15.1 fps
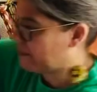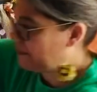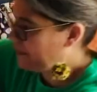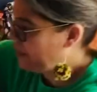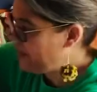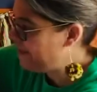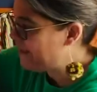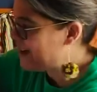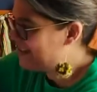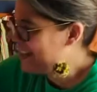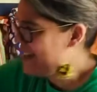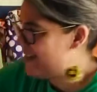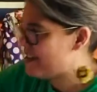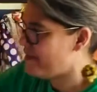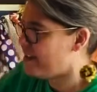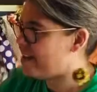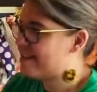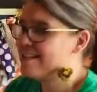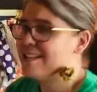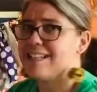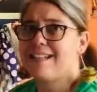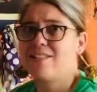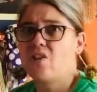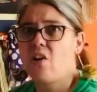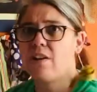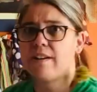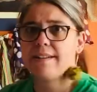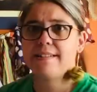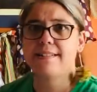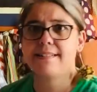If at the end of this it is
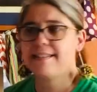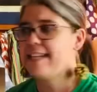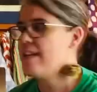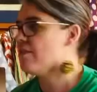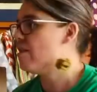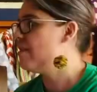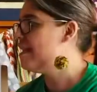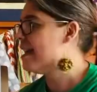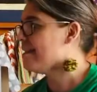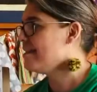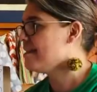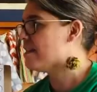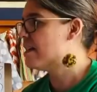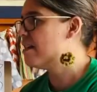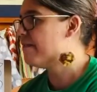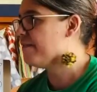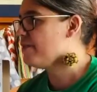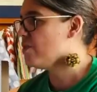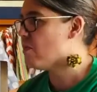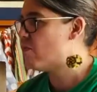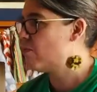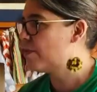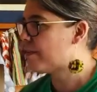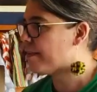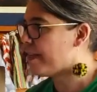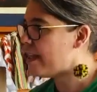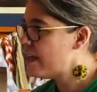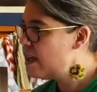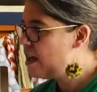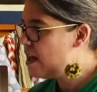hard to see and all that stuff, don't worry.
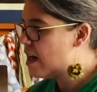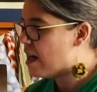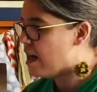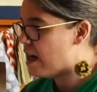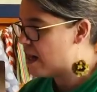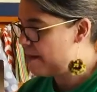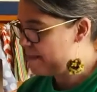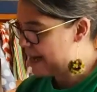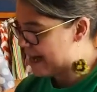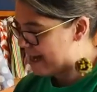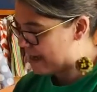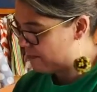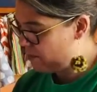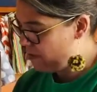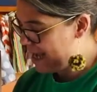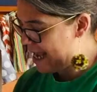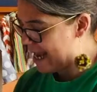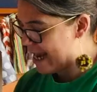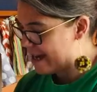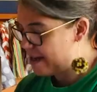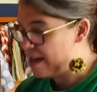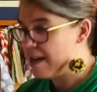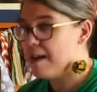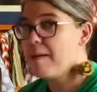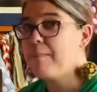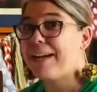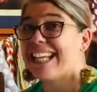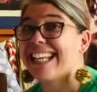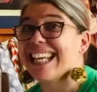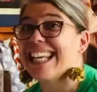I will add, my
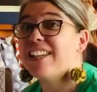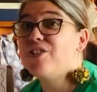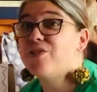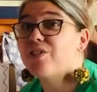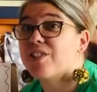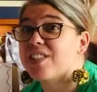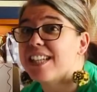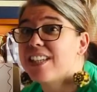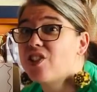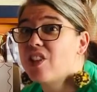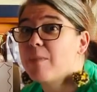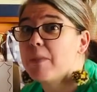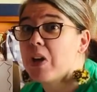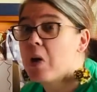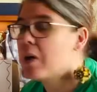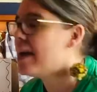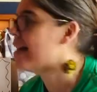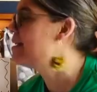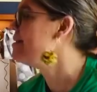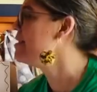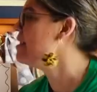kids are teaching me all kind of stuff